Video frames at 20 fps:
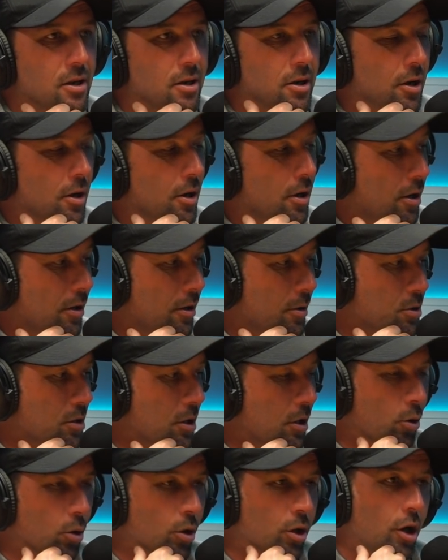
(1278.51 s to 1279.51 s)
Mm. And there was a
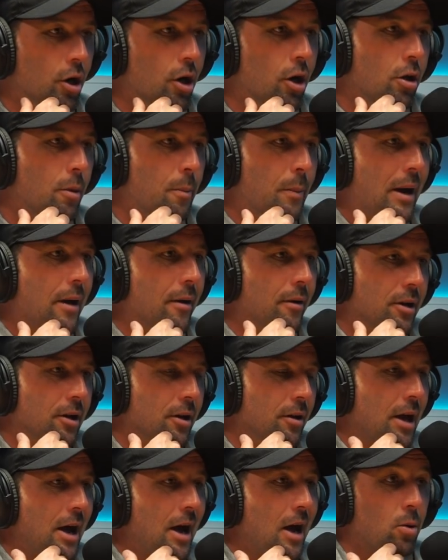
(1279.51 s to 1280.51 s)
little girl apparently
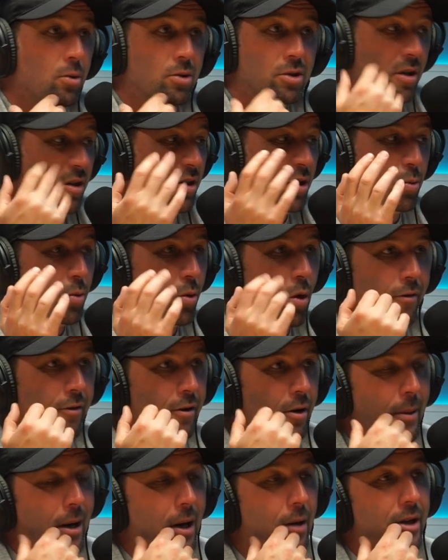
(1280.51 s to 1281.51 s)
at the house. I knew
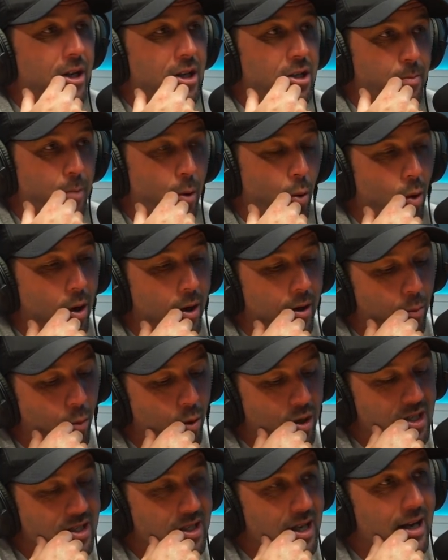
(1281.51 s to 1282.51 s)
nothing about this, but when
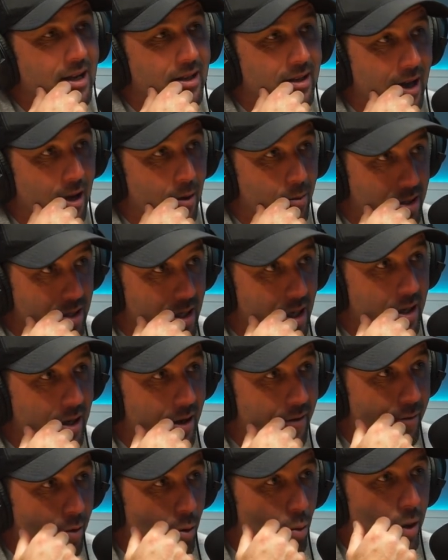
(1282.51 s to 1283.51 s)
we stayed there, we stayed there
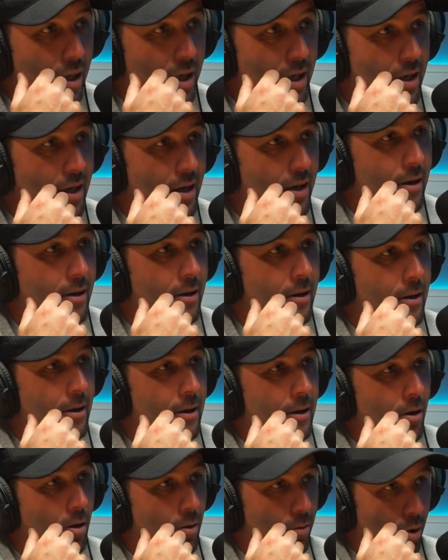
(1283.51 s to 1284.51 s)
for a week
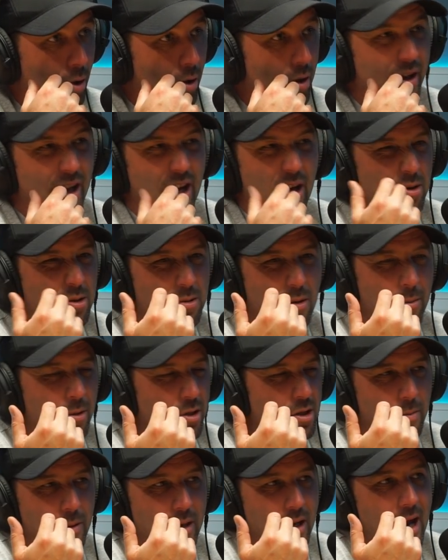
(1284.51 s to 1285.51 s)
on holiday. I was I
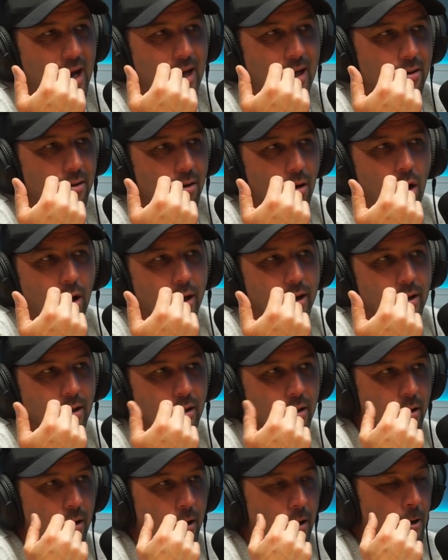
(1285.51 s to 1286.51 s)
must have been eight, nine.
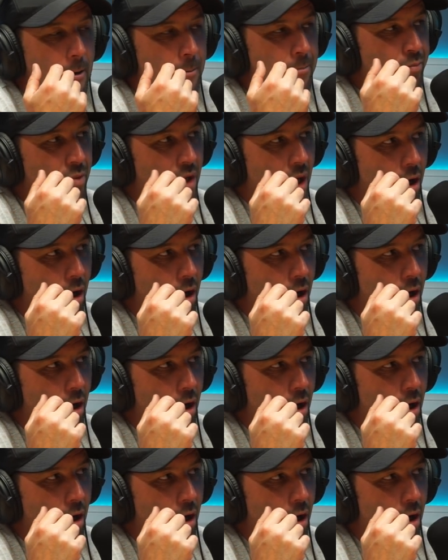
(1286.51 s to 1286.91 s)
Yeah.